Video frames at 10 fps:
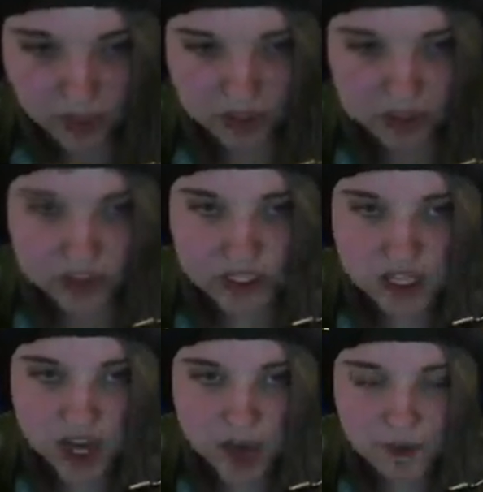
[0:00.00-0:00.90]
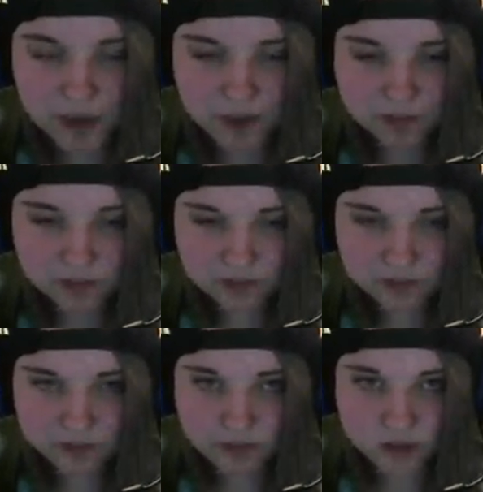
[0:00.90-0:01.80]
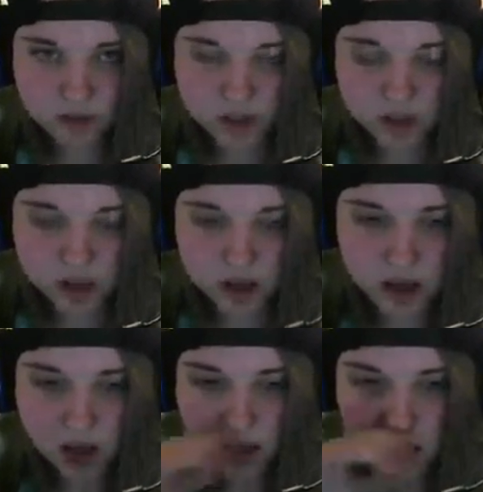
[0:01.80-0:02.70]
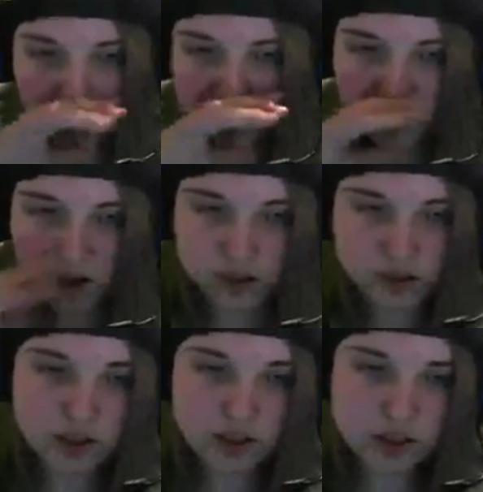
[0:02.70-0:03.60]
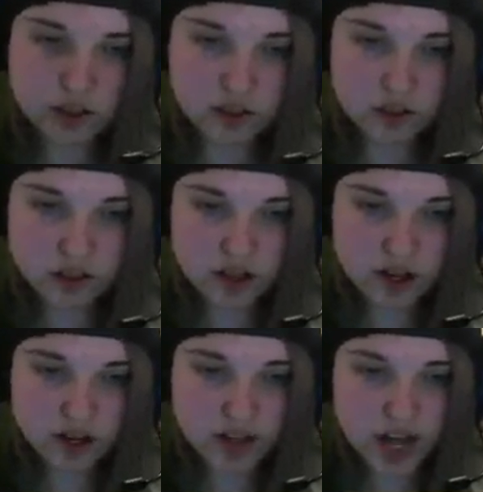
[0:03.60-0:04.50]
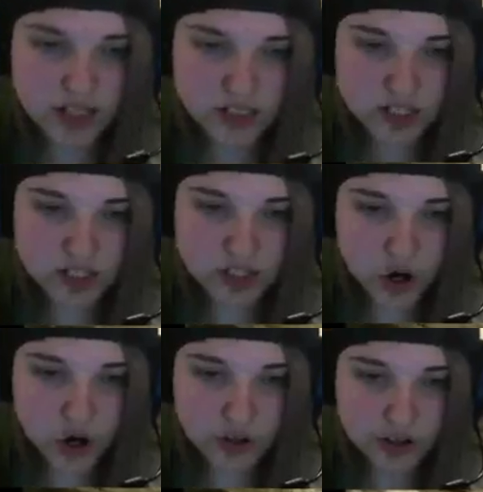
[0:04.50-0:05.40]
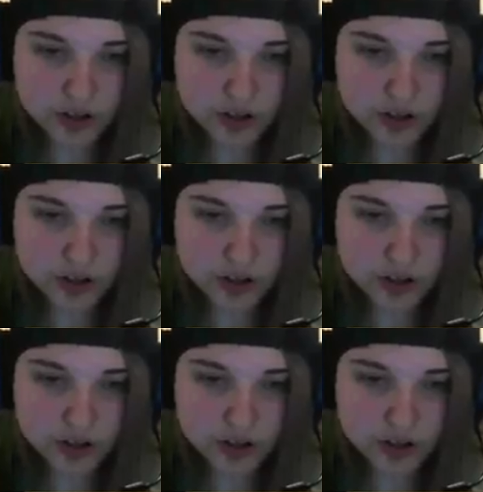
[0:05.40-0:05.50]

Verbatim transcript: Ye coming? Ah, gosh dang it! Gosh dang darn!